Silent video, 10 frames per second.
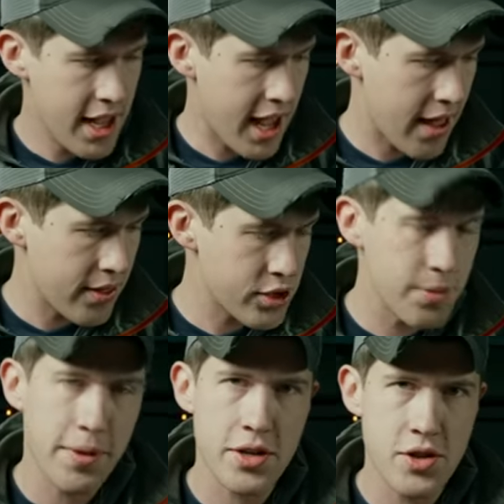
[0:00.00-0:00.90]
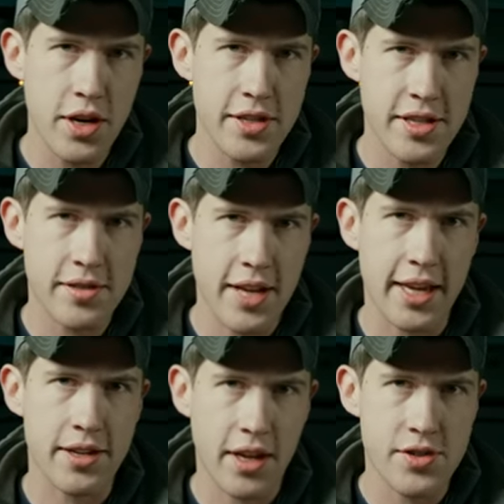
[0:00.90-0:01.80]
And there's some things you need to take
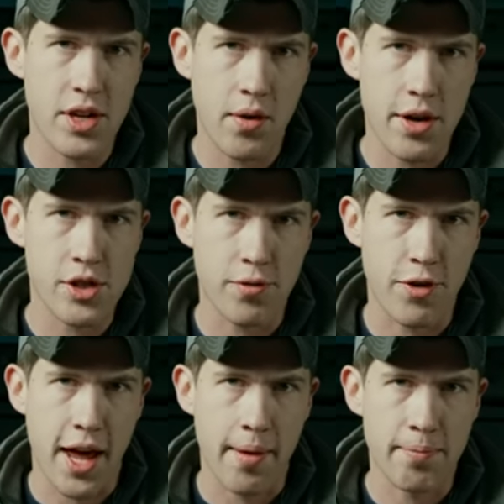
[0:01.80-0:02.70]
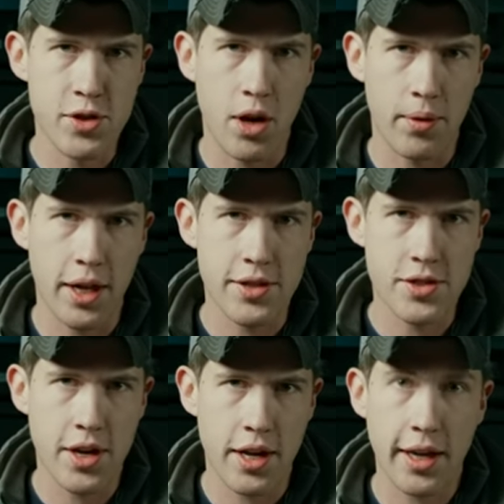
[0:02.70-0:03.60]
into consideration for that. So
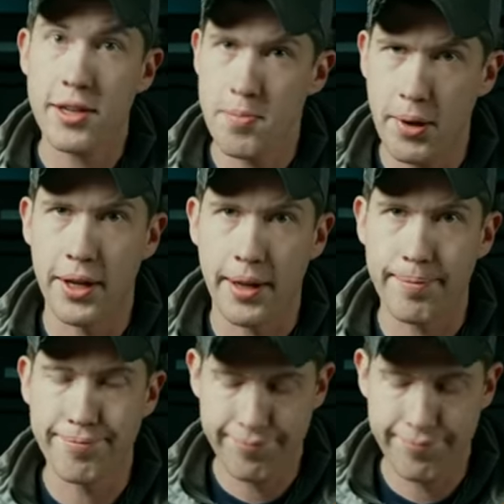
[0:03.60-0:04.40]
let's uh, get to building.